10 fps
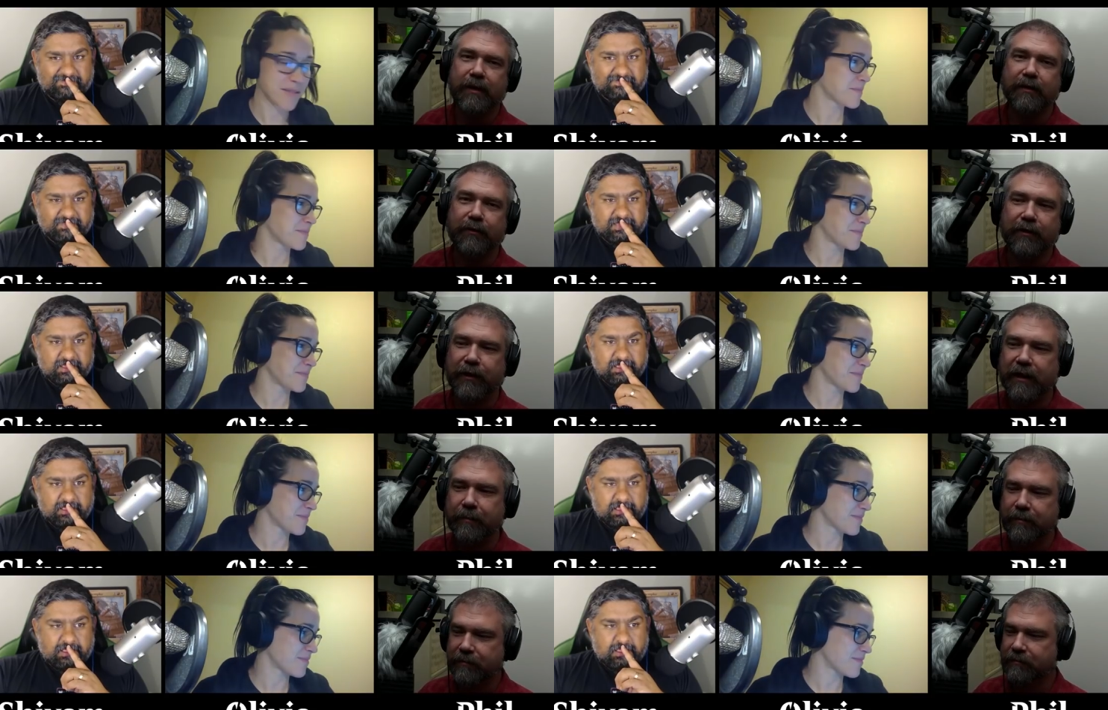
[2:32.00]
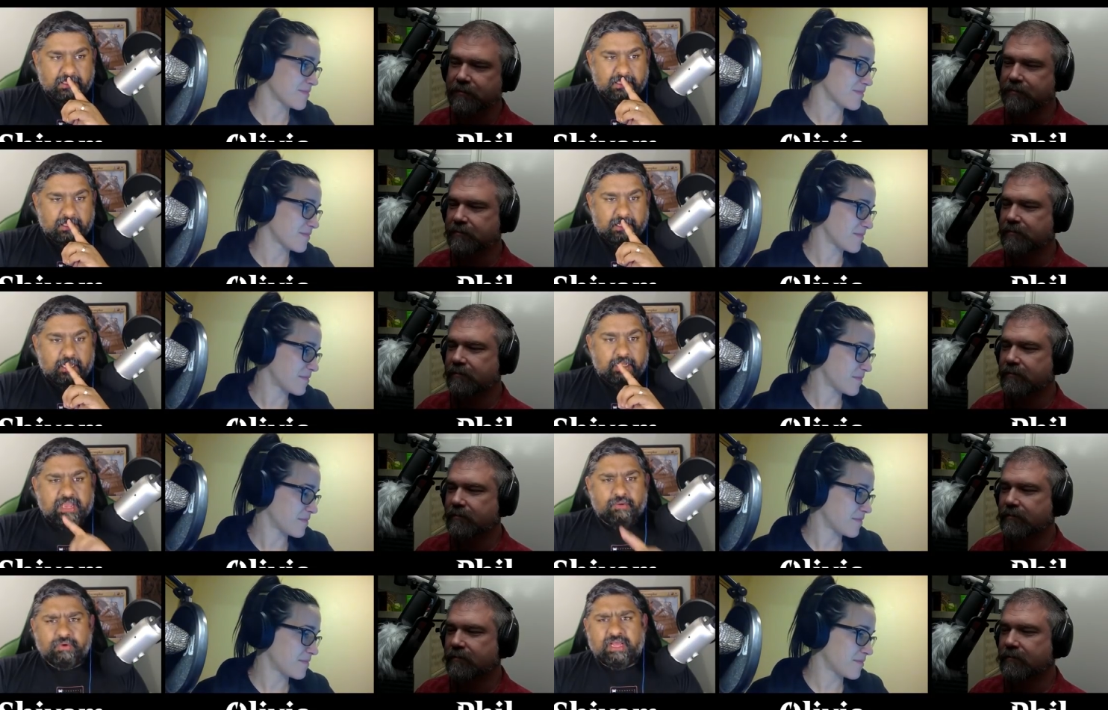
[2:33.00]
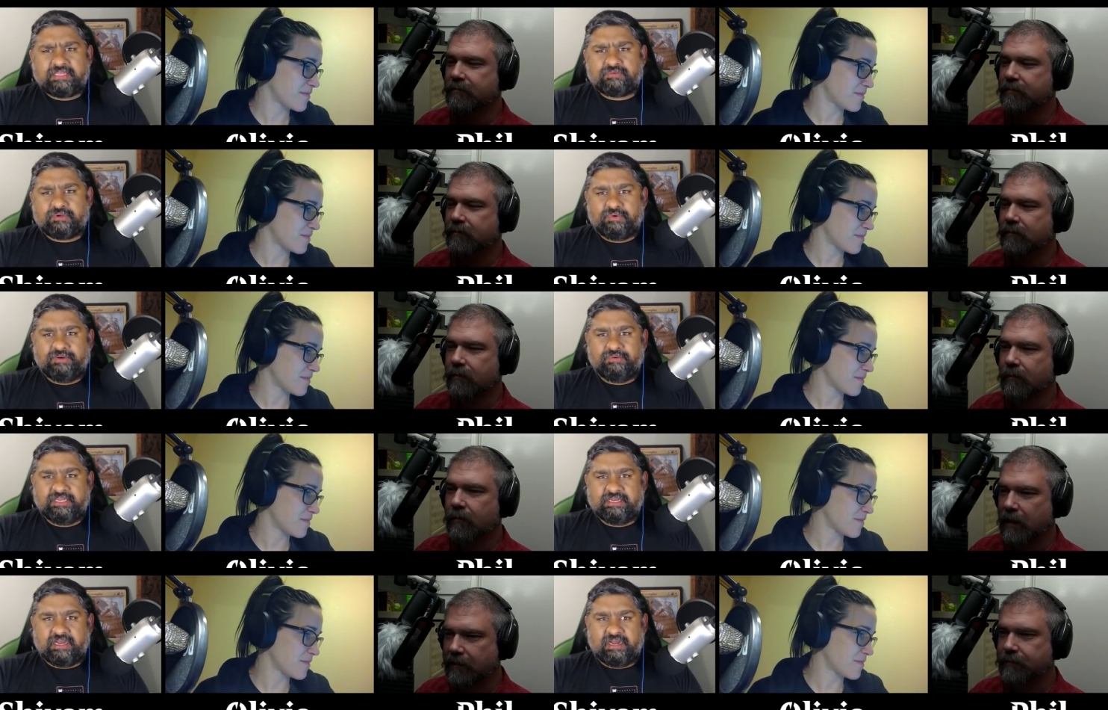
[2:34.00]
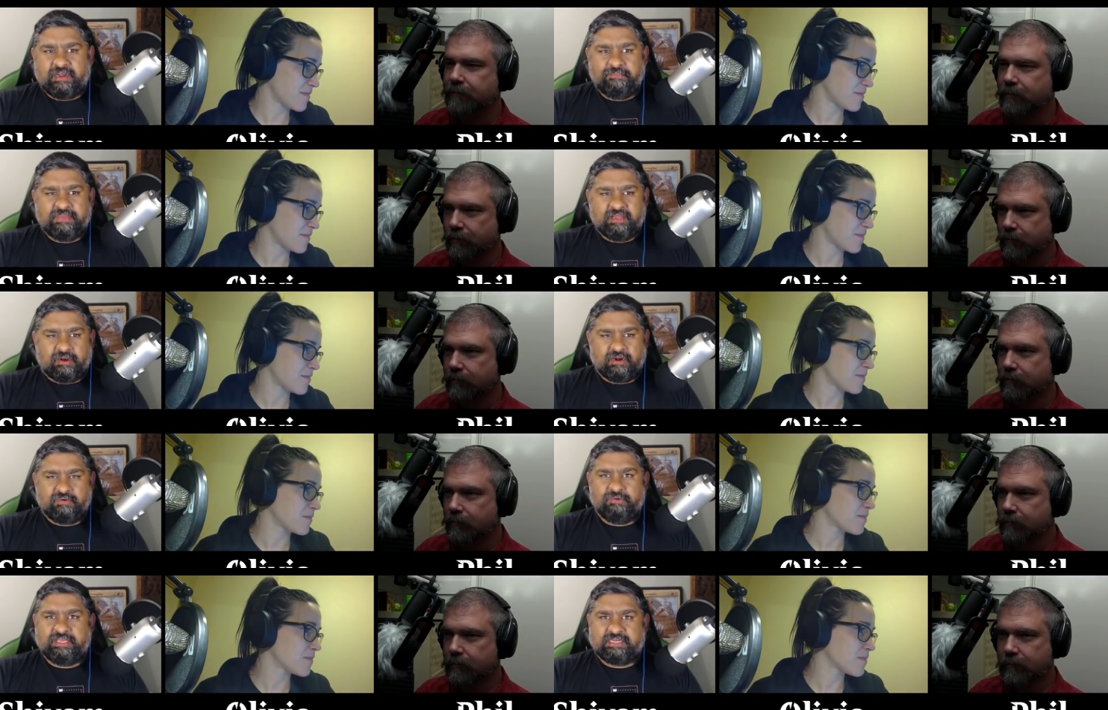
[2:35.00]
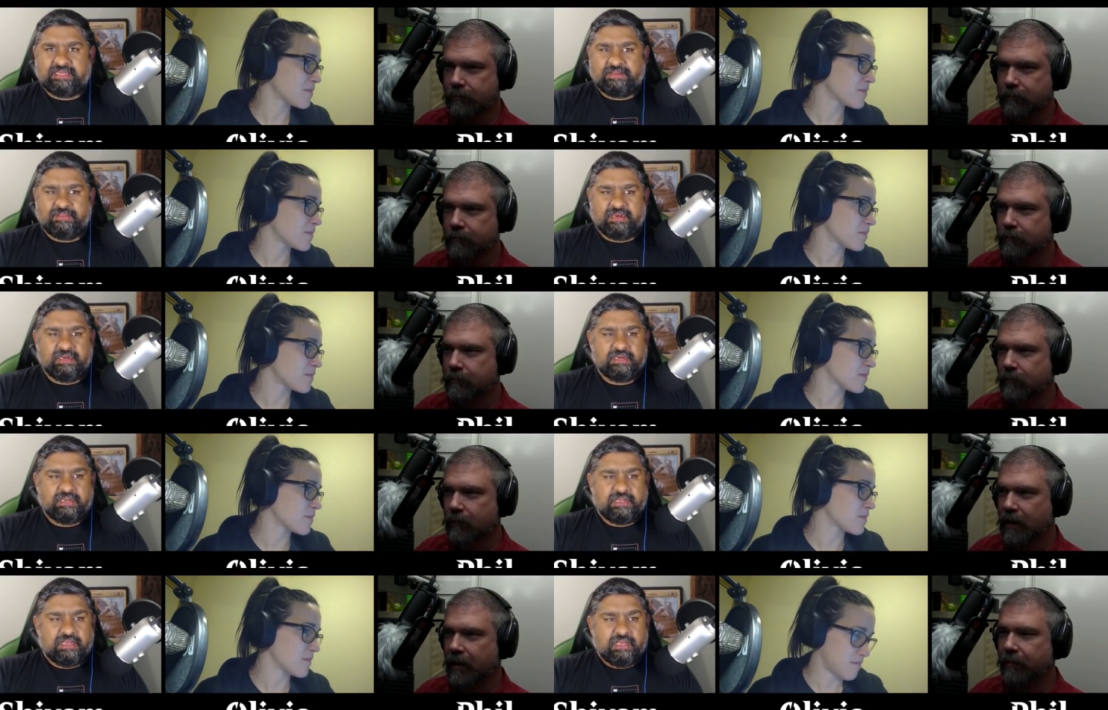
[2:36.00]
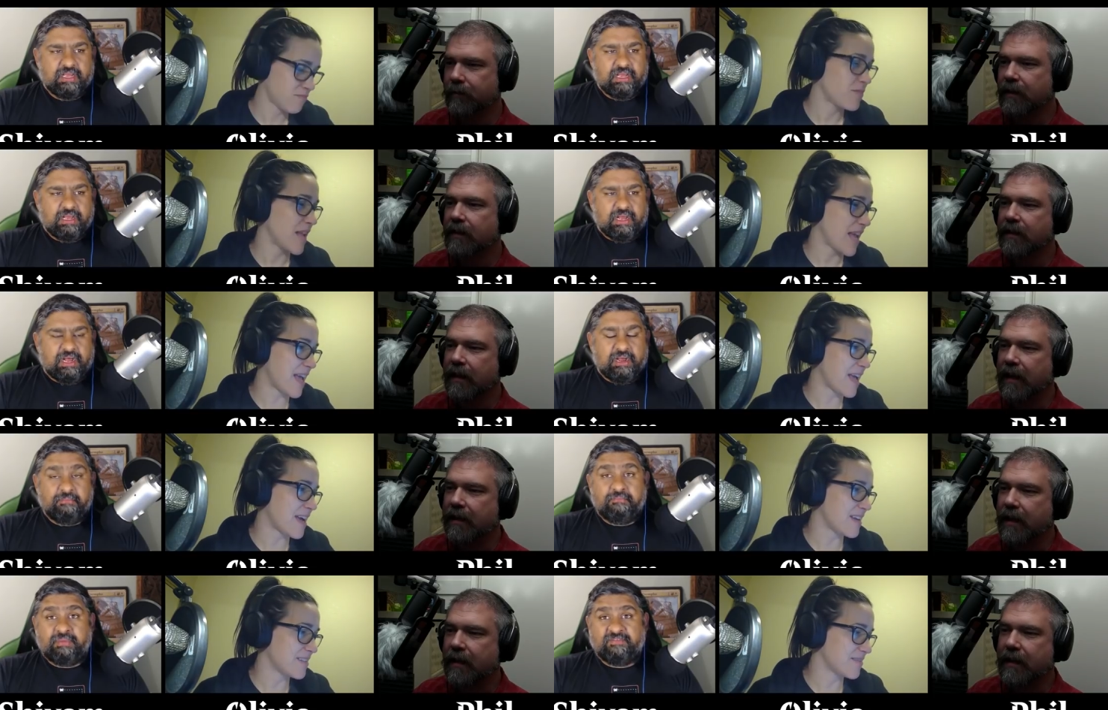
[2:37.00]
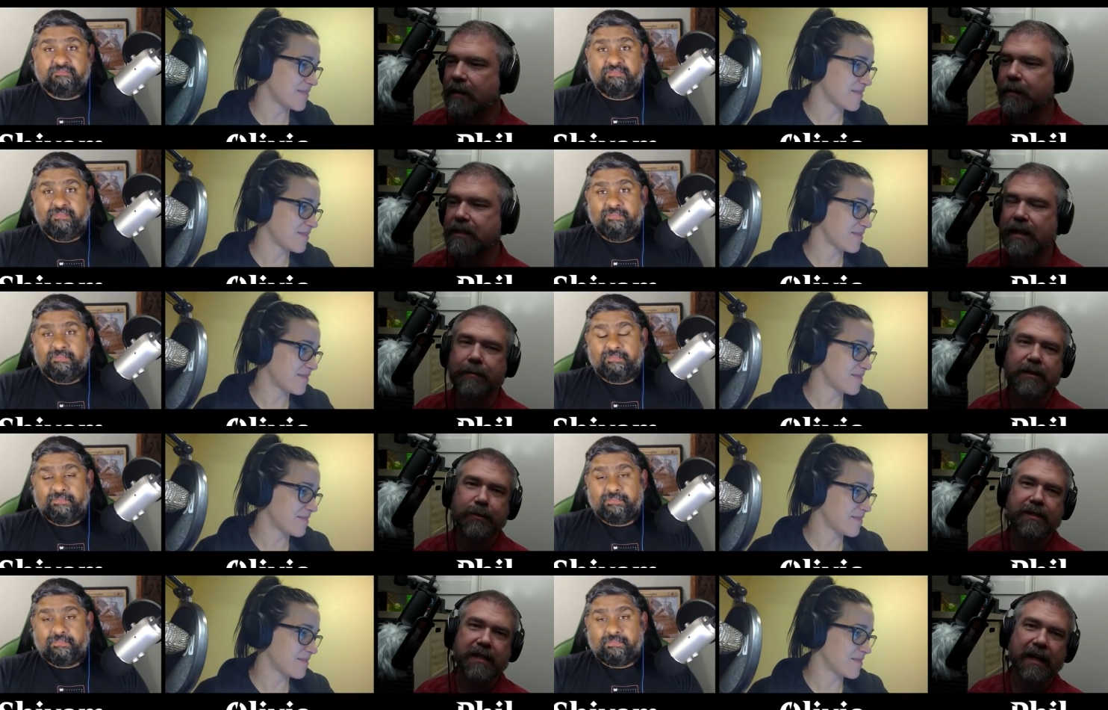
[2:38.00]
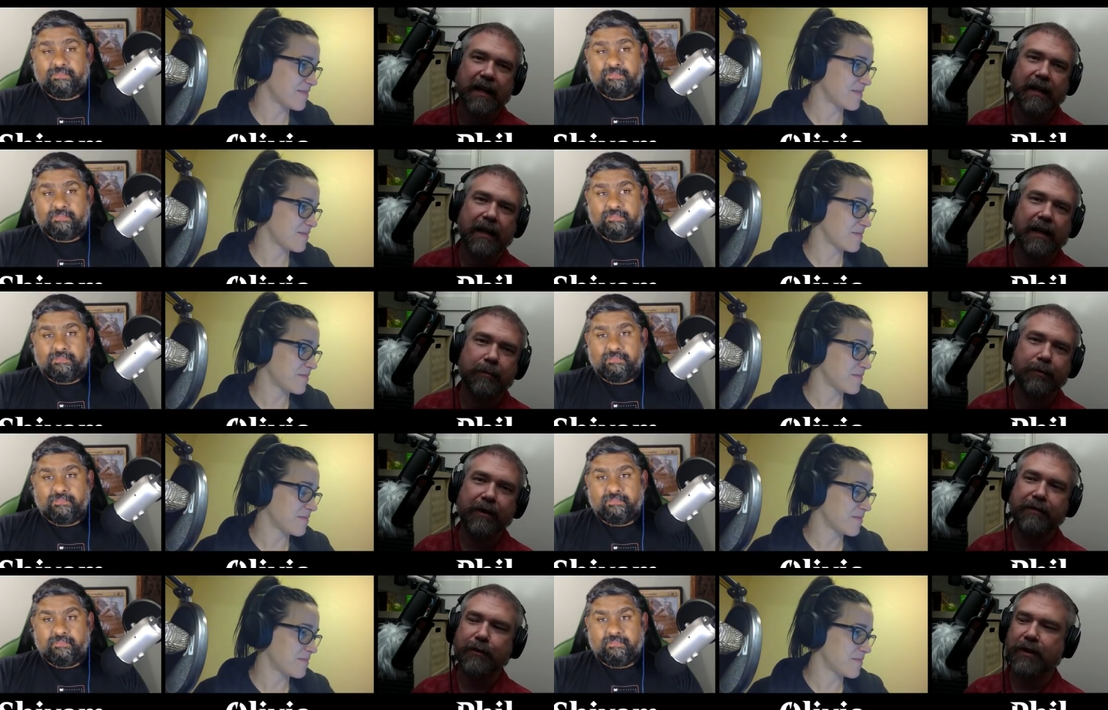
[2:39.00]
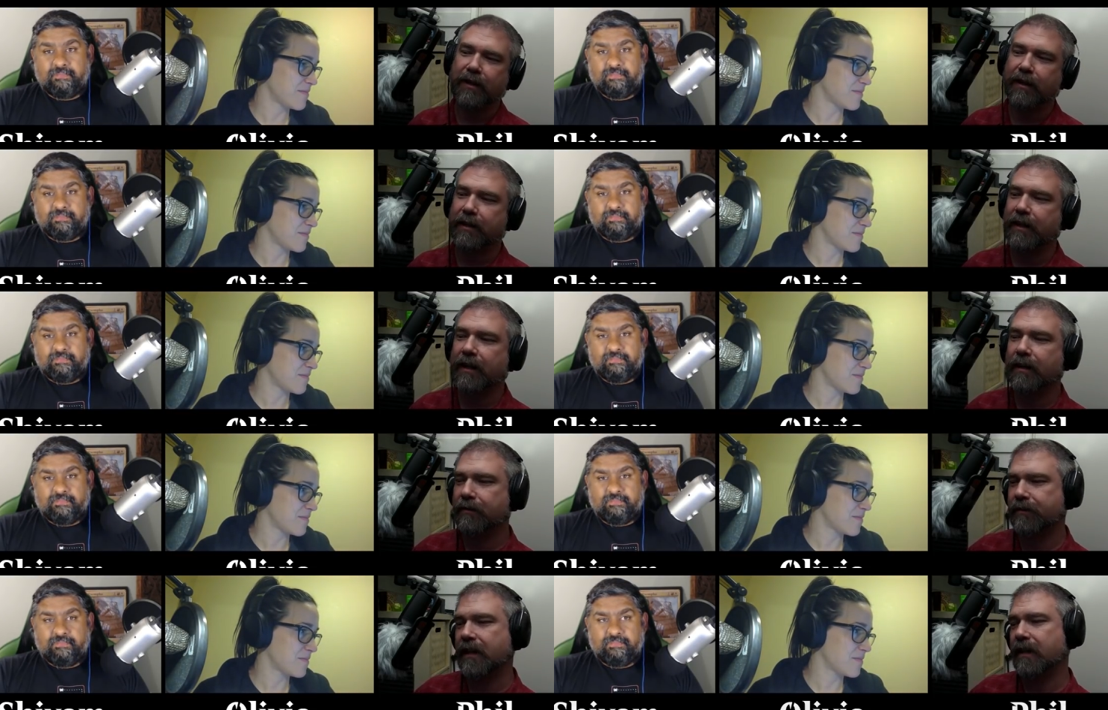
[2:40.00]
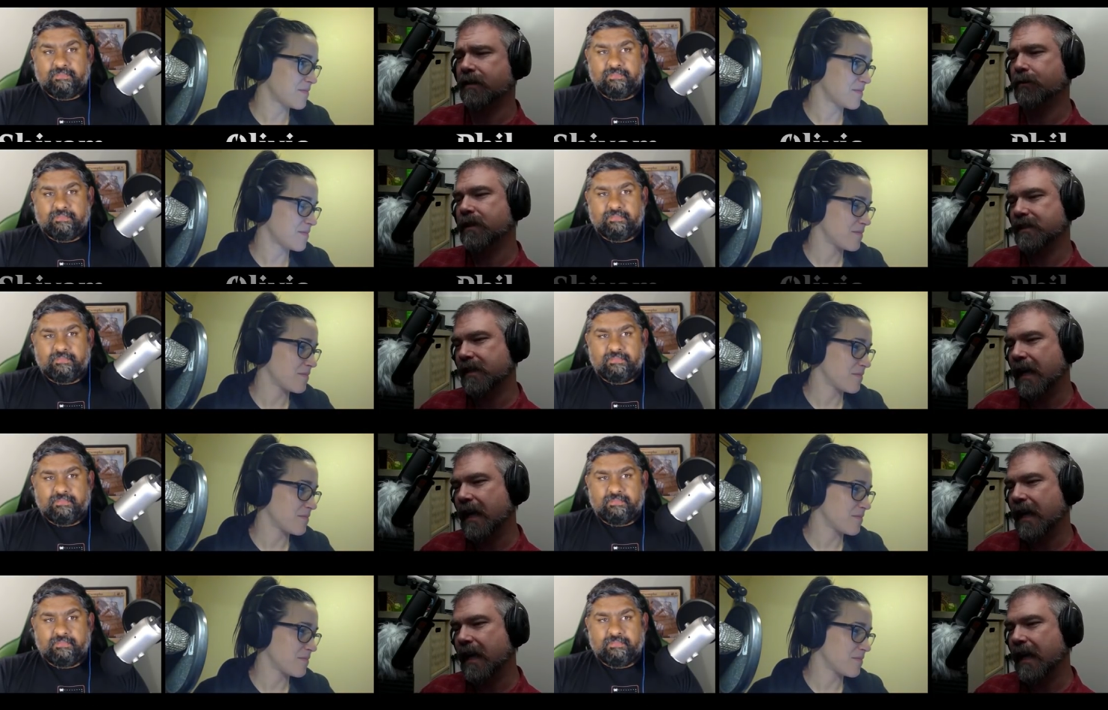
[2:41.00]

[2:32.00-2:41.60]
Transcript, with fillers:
Speaker 1: We can reread them.
Speaker 2: Oh uh, yeah, we'll, I guess we'll reread um, Ilharg when we get down there. Yeah.
Speaker 1: Uh, and uh, but, in the meantime, this was a uh, preview card of uh, what is it?